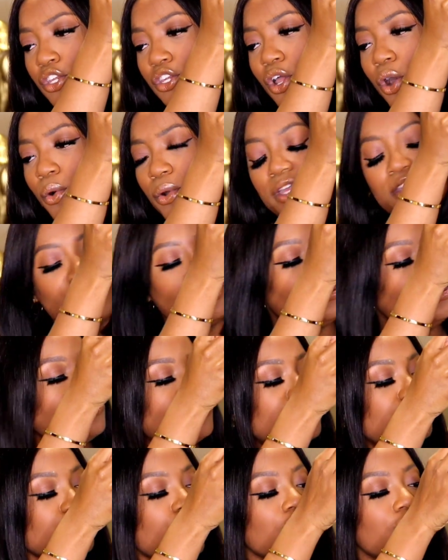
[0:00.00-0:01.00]
No
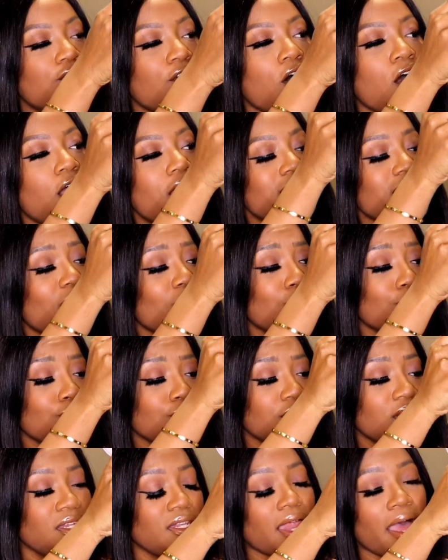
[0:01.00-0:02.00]
issues so far, and I
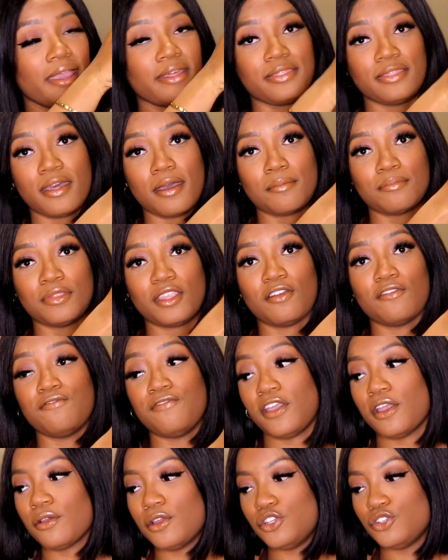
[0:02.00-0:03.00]
really like them. They're
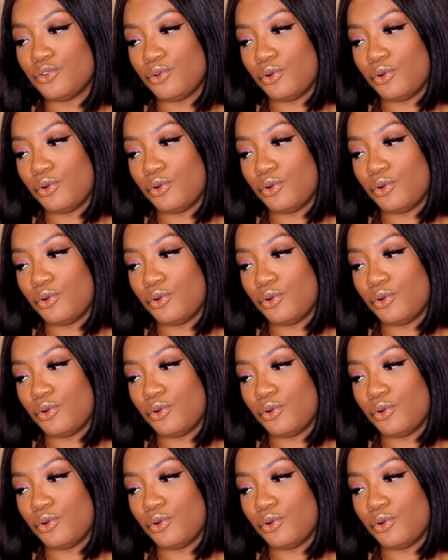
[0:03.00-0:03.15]
very